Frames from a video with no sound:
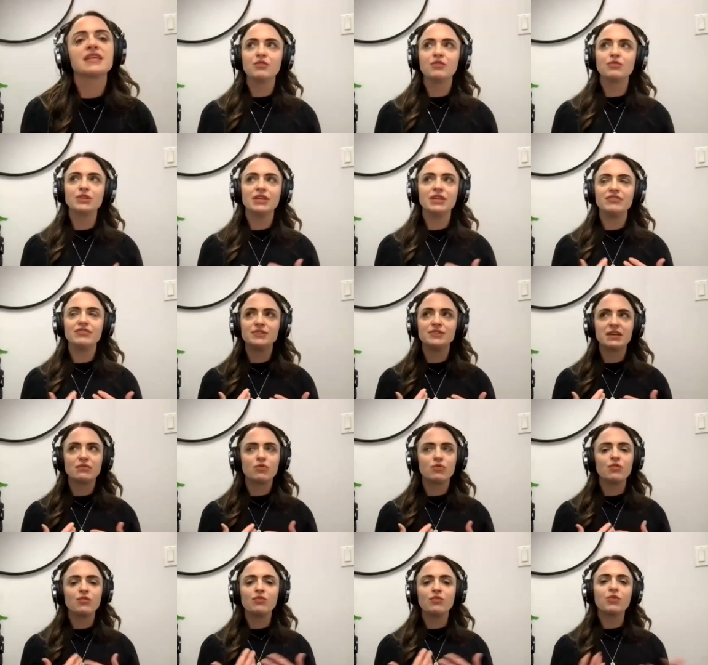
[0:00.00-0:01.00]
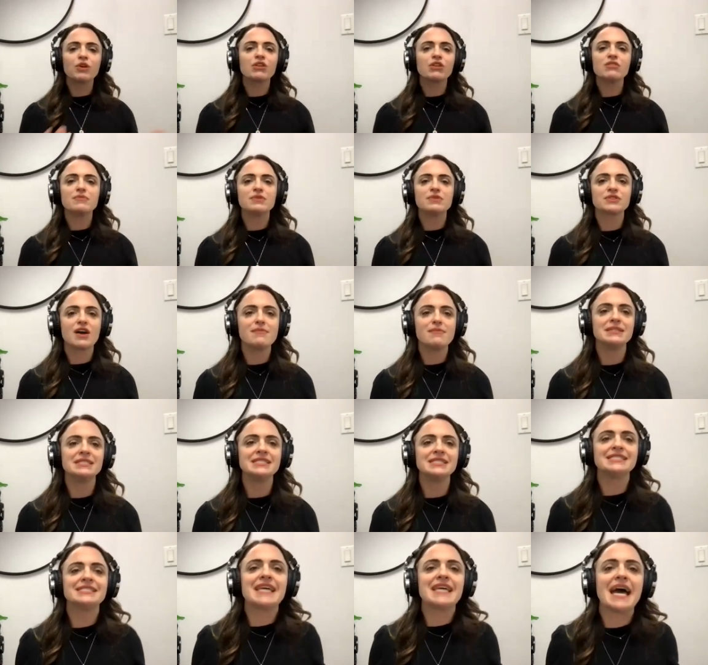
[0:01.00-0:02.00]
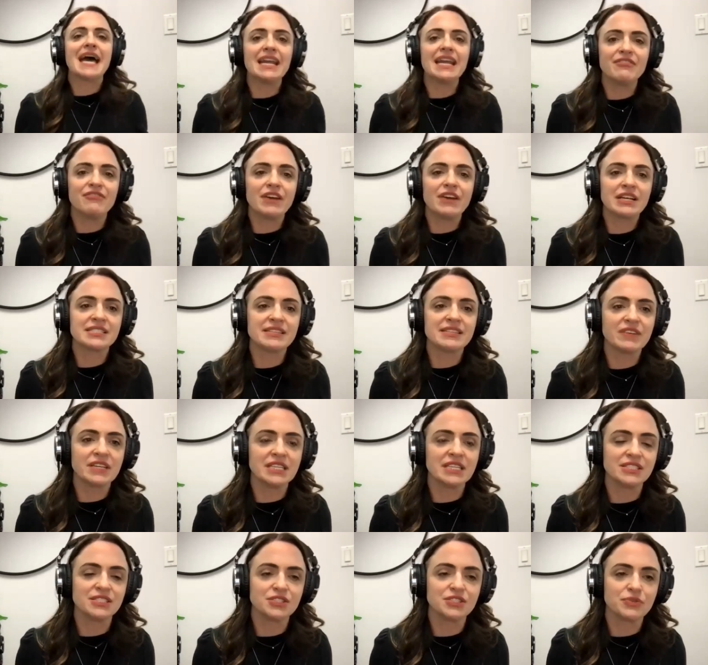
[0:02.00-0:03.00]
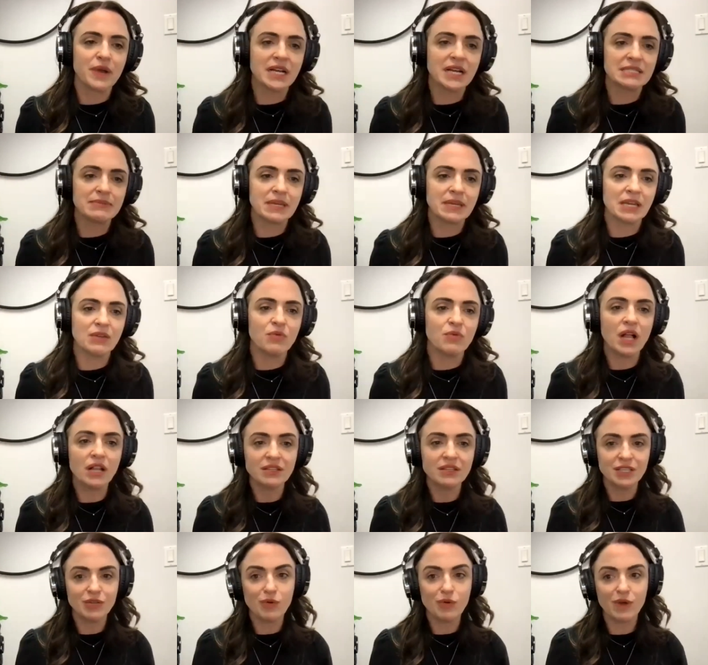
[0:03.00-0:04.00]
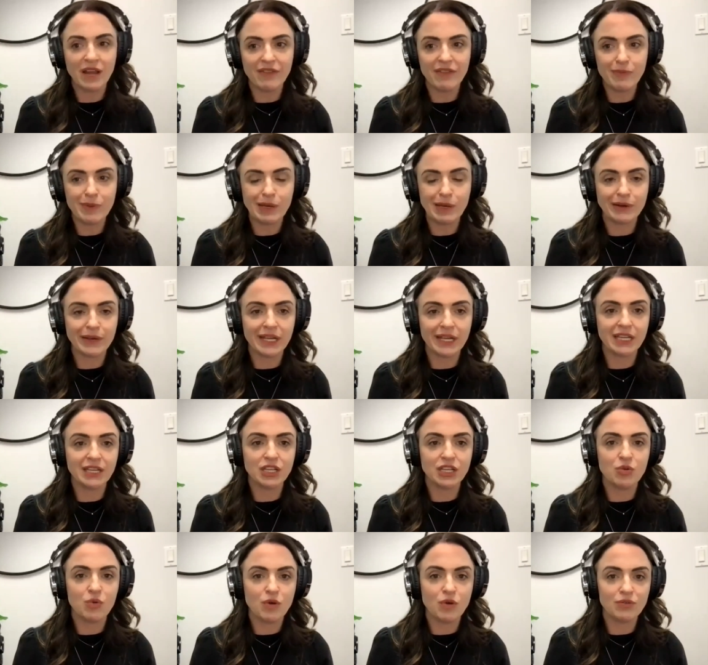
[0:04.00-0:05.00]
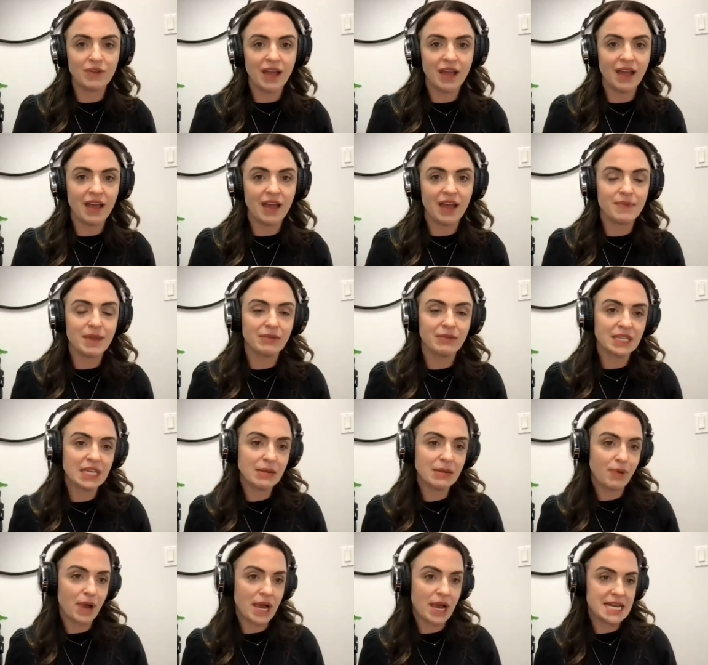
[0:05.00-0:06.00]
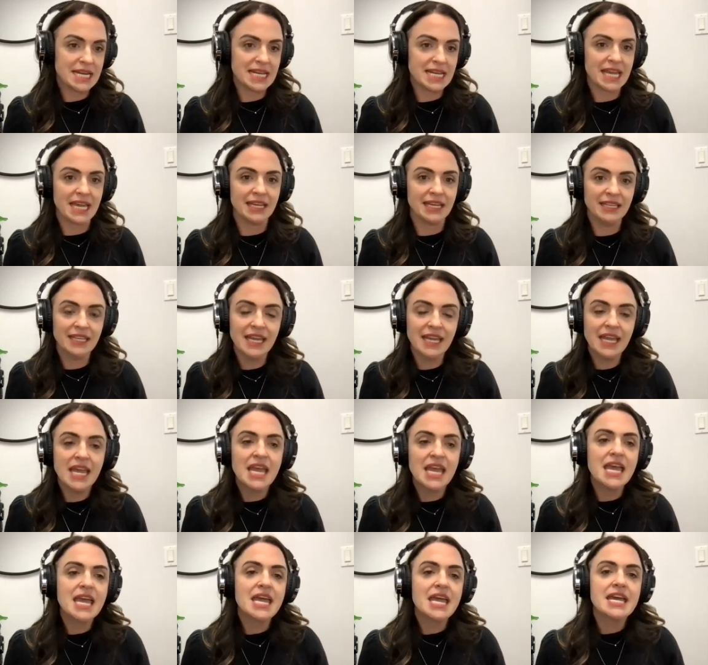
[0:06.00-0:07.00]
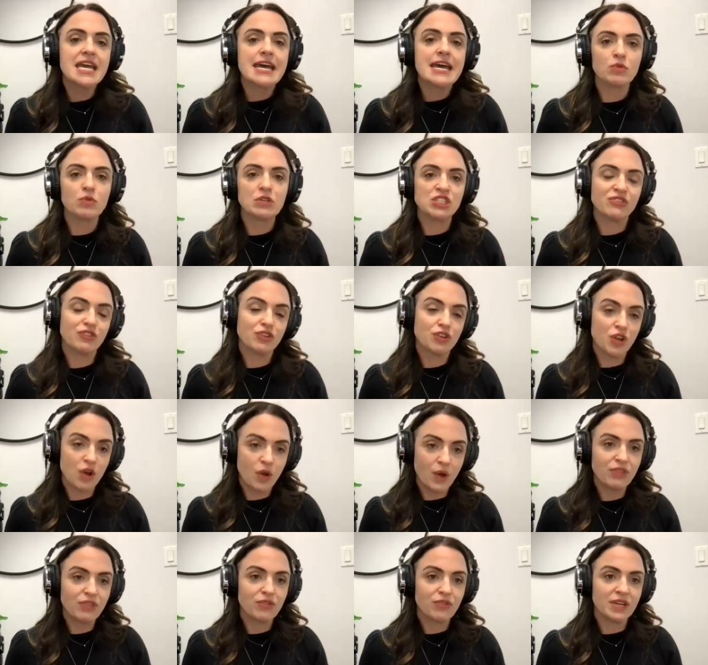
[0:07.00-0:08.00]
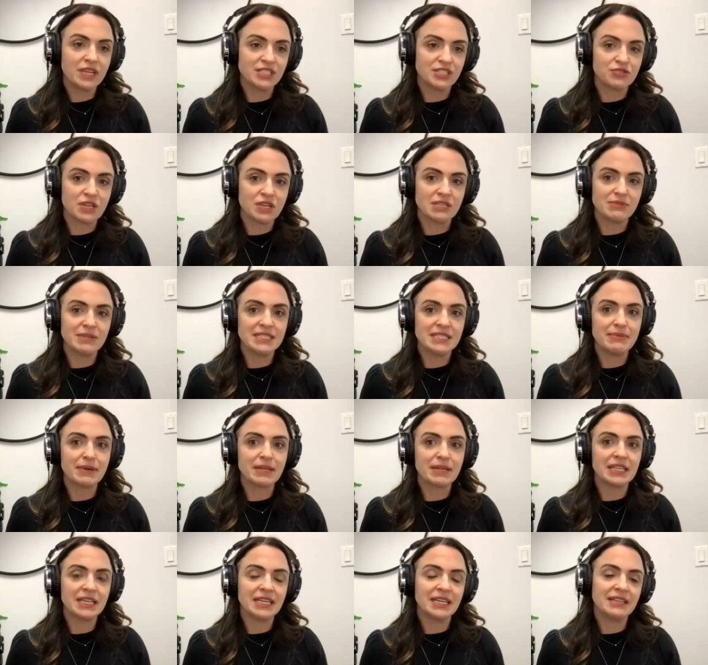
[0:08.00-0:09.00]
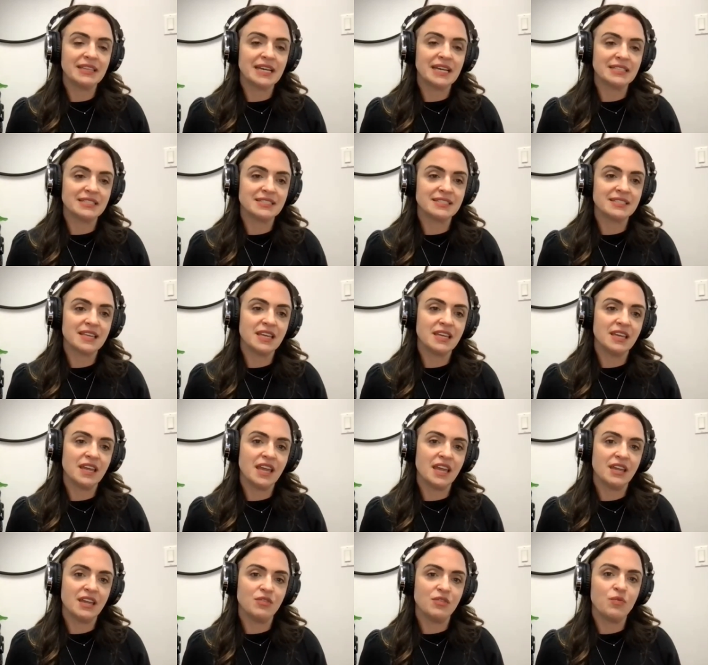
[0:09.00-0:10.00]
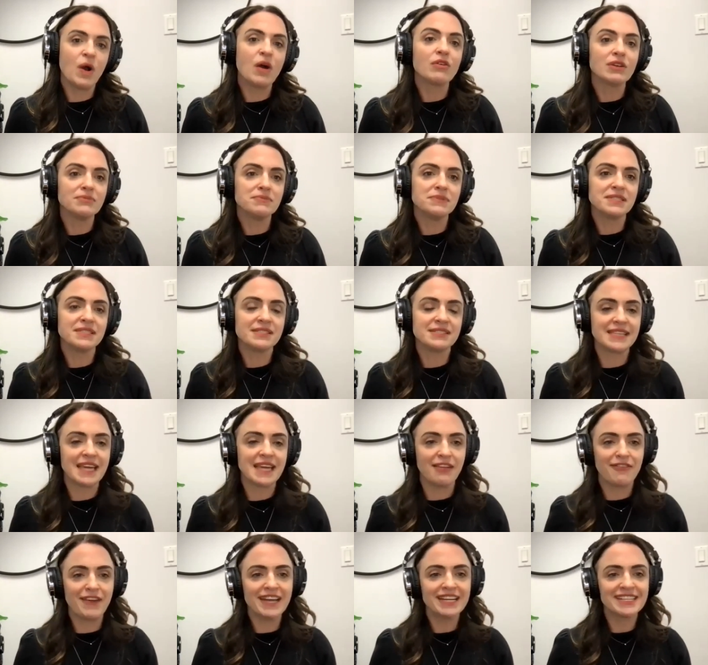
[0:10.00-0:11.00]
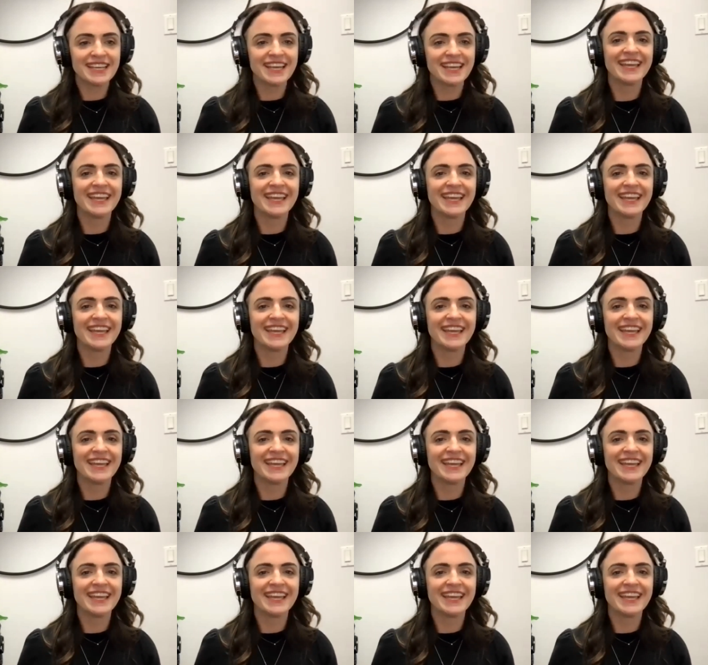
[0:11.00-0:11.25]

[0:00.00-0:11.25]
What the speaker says: if you said, well, what are the most common side effects of a hysterectomy? Well, you won't have a period. You won't be able to get pregnant again. which if you're going through a hysterectomy, typically that's a welcomed side effect.